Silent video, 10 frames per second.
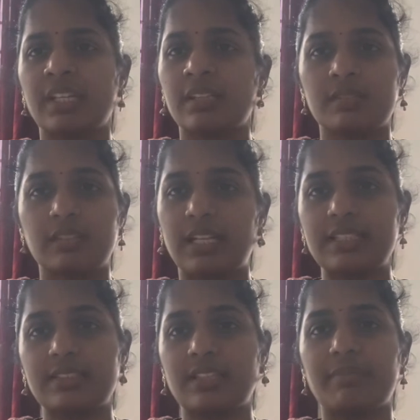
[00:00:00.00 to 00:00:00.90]
So that
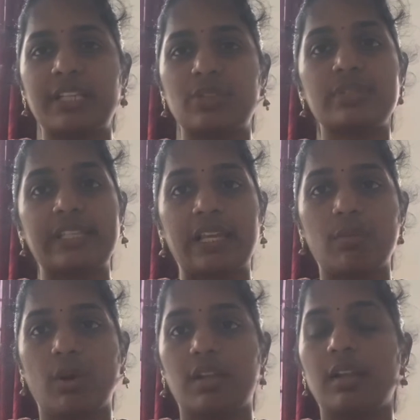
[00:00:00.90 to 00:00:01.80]
is coming to
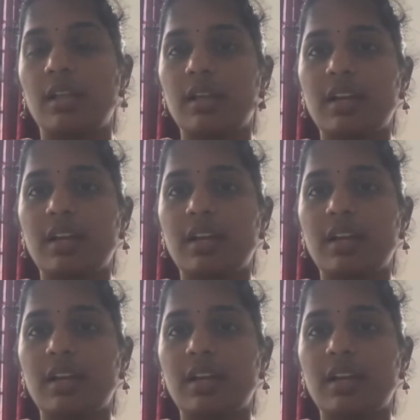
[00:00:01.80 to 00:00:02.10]
cell wall.